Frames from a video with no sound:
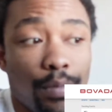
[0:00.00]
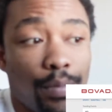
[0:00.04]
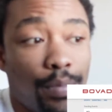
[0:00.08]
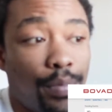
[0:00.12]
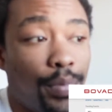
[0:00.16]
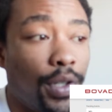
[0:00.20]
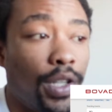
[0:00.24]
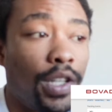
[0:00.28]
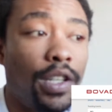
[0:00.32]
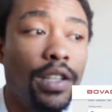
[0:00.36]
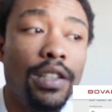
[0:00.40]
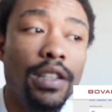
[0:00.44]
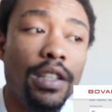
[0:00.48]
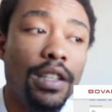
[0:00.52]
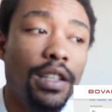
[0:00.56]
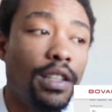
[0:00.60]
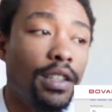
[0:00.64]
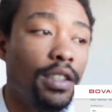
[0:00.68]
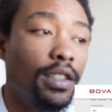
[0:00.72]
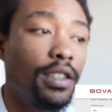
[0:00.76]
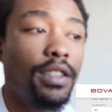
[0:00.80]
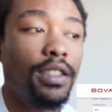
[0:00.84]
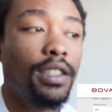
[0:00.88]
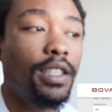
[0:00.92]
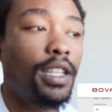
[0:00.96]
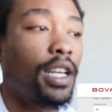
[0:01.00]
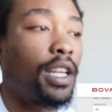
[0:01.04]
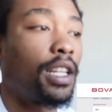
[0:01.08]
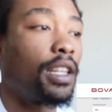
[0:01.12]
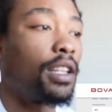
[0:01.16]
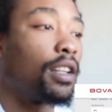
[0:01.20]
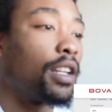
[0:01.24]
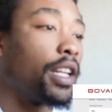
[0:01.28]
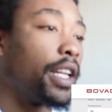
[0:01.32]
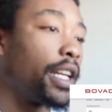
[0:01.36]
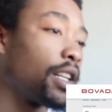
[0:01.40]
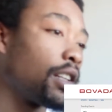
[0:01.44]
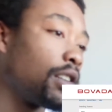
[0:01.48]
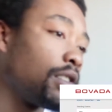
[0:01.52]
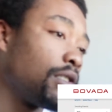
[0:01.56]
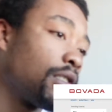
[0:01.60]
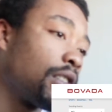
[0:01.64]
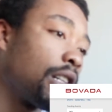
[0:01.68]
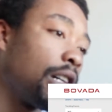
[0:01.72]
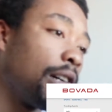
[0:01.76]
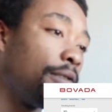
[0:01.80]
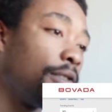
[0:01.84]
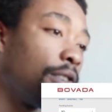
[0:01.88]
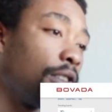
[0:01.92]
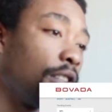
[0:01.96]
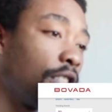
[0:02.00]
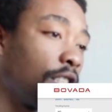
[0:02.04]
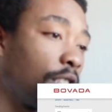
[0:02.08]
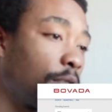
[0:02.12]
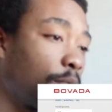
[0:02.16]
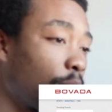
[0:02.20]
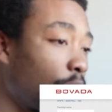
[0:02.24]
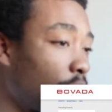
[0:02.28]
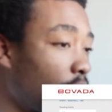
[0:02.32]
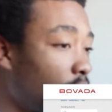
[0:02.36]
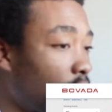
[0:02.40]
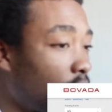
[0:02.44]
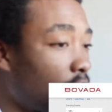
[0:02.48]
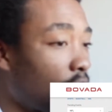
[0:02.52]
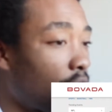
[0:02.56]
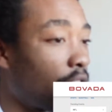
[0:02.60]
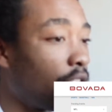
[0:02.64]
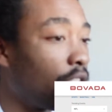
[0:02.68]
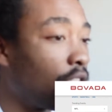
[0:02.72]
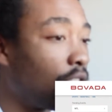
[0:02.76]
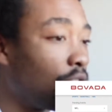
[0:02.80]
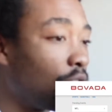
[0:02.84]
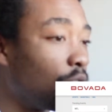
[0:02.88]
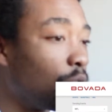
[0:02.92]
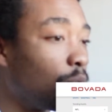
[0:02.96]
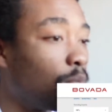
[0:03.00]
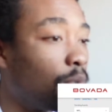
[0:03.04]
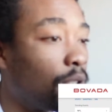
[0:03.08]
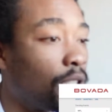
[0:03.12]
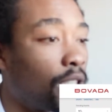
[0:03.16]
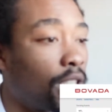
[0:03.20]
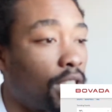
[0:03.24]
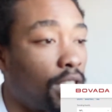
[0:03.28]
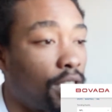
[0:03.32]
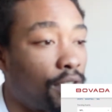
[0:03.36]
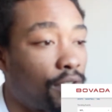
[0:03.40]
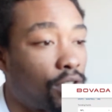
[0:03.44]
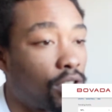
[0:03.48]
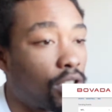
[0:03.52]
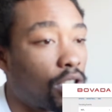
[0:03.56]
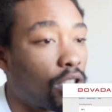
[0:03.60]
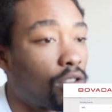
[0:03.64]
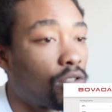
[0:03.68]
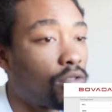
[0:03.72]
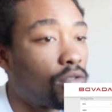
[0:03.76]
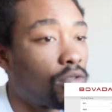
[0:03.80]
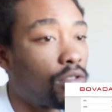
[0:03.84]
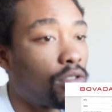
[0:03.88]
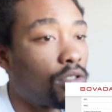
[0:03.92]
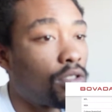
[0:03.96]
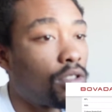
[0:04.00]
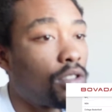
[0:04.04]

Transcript: But can the Lakers cover the spread? I do believe so.